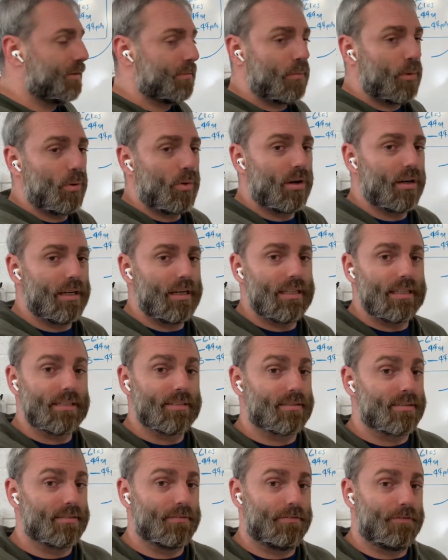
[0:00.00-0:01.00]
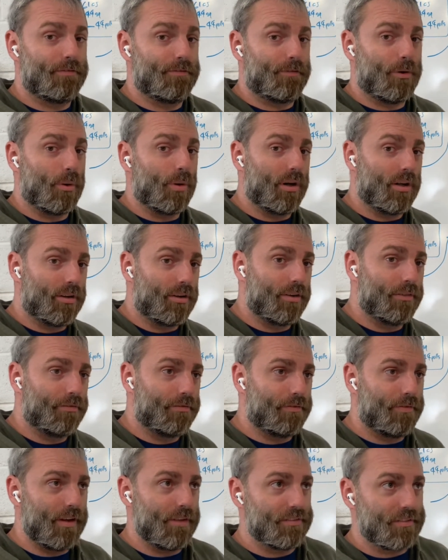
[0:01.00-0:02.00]
more in this
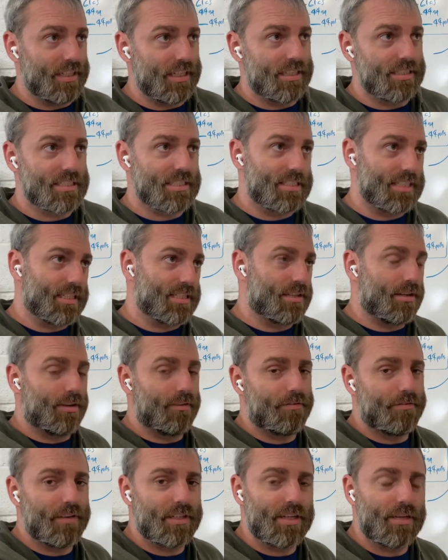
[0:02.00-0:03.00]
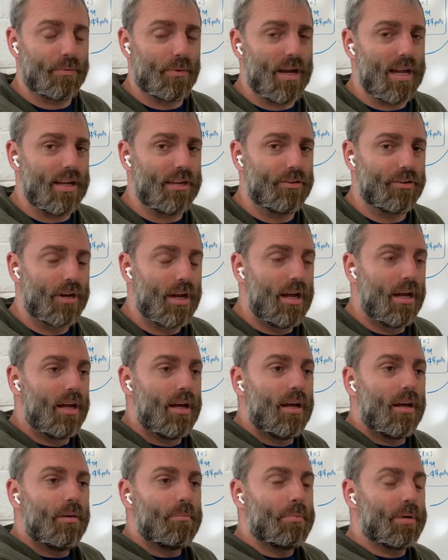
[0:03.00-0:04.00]
450 to 650 range,
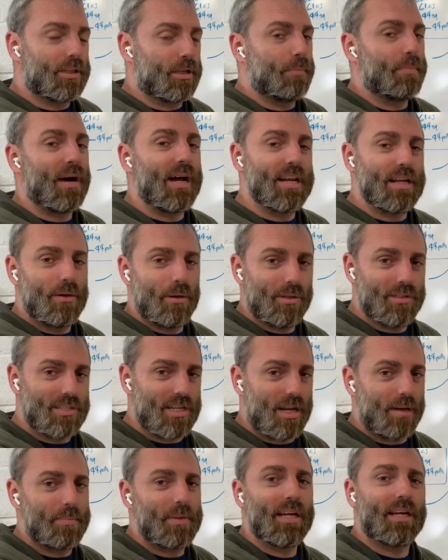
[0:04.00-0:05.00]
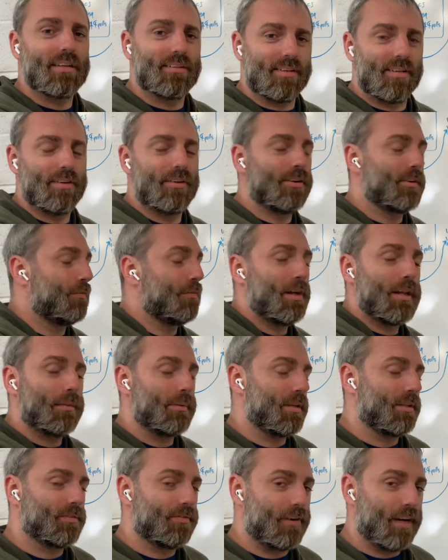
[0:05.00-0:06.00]
but their body holds up, they continue to develop,
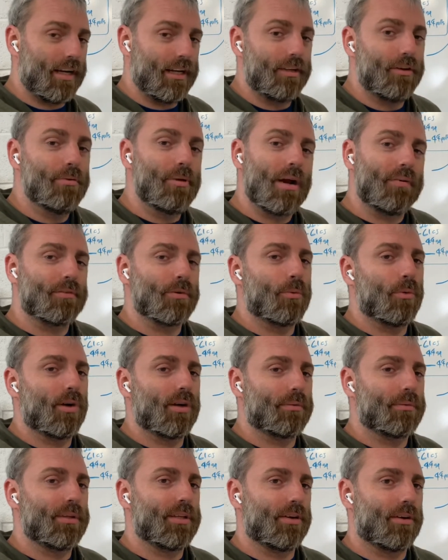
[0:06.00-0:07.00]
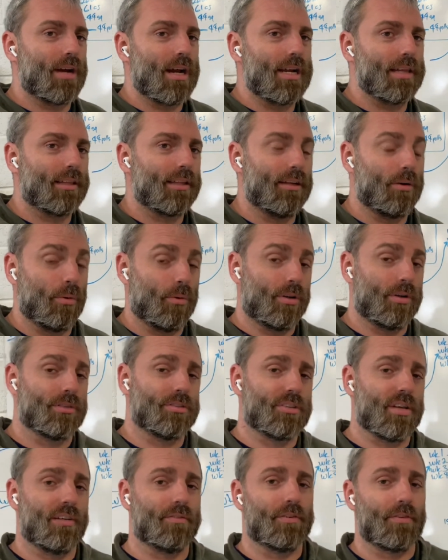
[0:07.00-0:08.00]
that's fine. You have to work with your athlete or
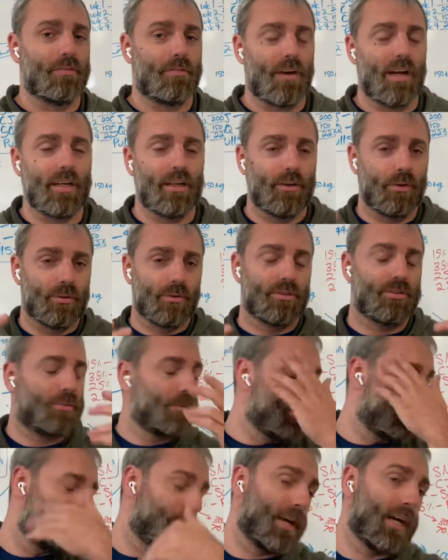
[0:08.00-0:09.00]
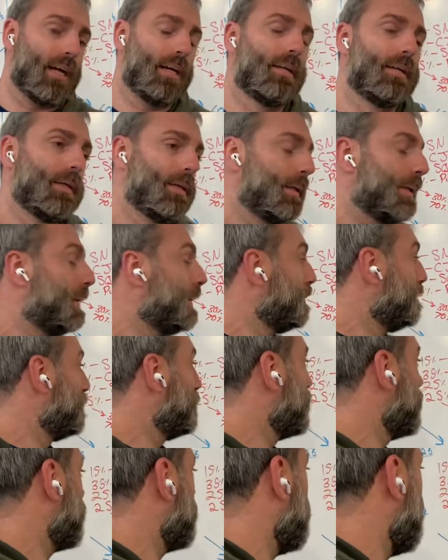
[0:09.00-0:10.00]
yourself to find your sweet spot,
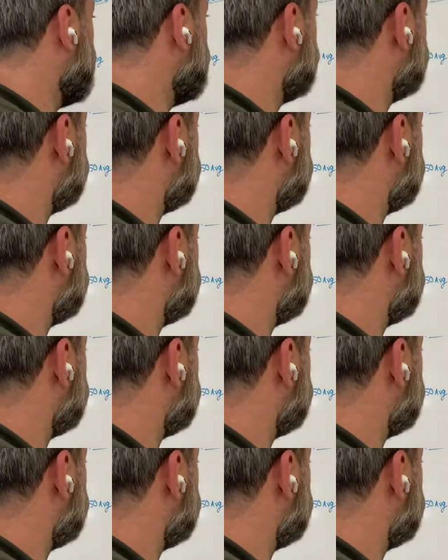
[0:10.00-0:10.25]
okay?